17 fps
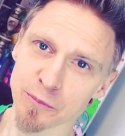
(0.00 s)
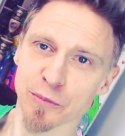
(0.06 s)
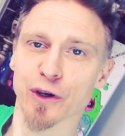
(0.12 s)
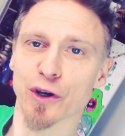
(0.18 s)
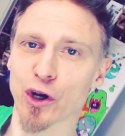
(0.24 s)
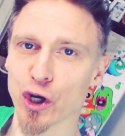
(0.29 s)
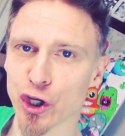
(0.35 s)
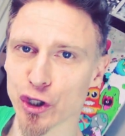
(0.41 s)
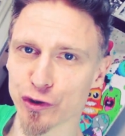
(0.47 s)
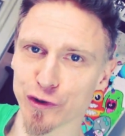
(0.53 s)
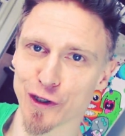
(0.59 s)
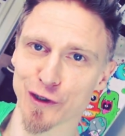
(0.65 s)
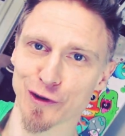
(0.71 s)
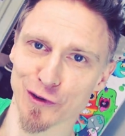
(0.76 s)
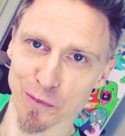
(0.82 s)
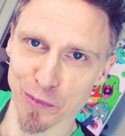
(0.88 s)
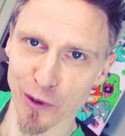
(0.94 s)
because
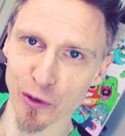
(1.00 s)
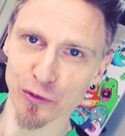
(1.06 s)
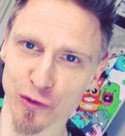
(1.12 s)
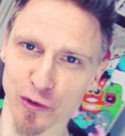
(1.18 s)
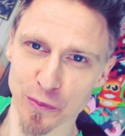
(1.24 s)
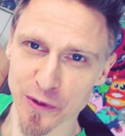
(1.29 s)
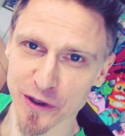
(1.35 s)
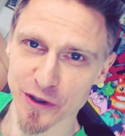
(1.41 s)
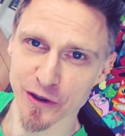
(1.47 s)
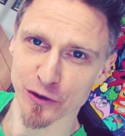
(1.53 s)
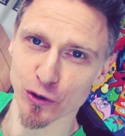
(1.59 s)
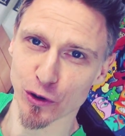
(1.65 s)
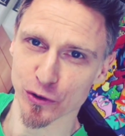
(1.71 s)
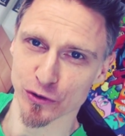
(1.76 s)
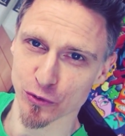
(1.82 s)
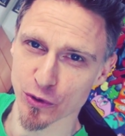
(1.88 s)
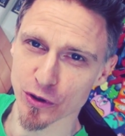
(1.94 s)
it's supposed to be a
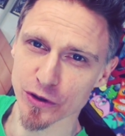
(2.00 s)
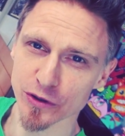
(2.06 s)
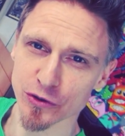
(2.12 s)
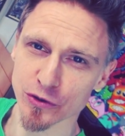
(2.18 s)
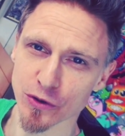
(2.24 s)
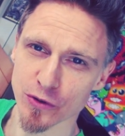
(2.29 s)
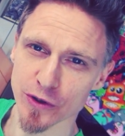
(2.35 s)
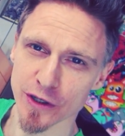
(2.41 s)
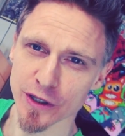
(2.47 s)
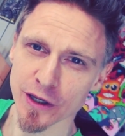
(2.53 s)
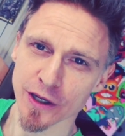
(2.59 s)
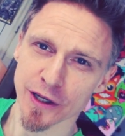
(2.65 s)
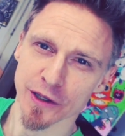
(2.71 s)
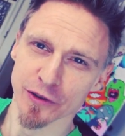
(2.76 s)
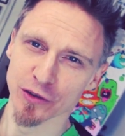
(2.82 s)
Doctor Rocker drawing,